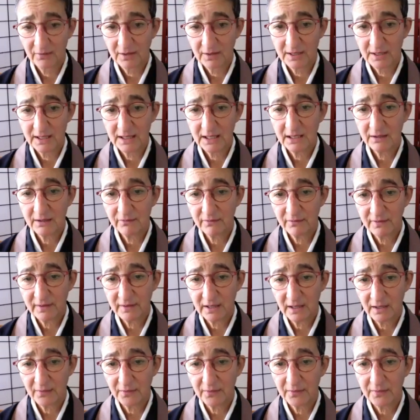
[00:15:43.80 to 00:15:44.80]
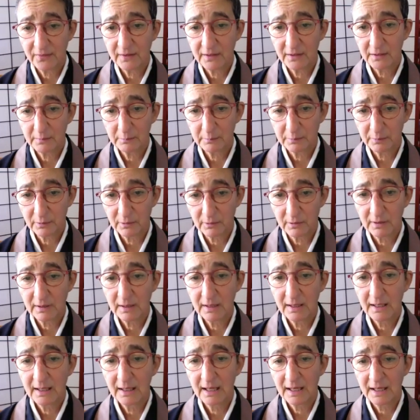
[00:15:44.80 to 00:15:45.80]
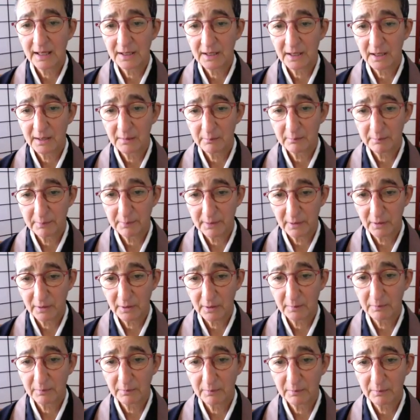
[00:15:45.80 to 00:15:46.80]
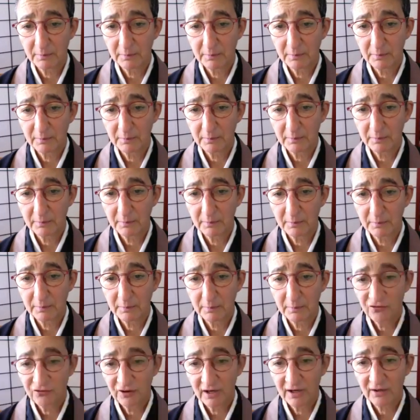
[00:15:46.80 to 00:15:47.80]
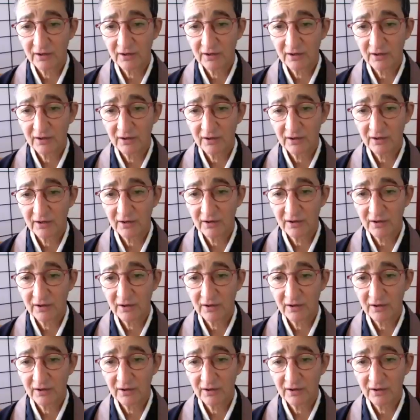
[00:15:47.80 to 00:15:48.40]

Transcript: then even the unthinkable and unbearable is just,